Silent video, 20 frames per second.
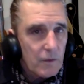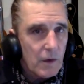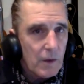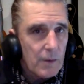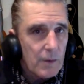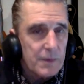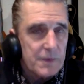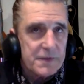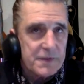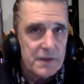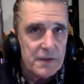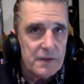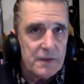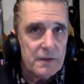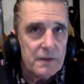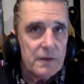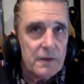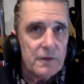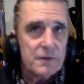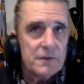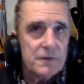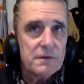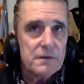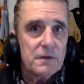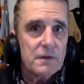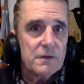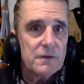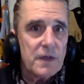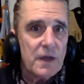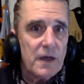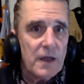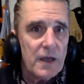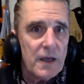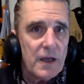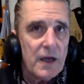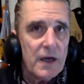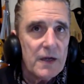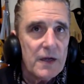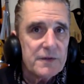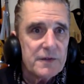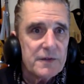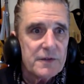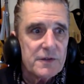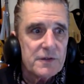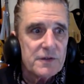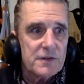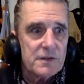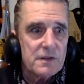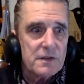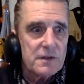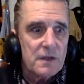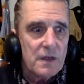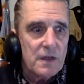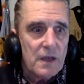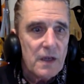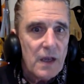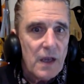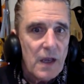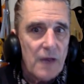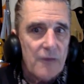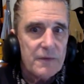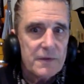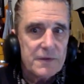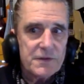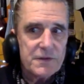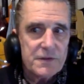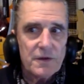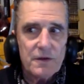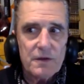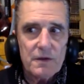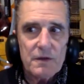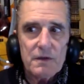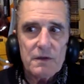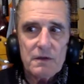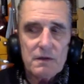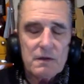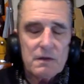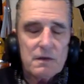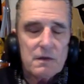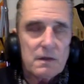Robertson. Those kind of guys that just have a certain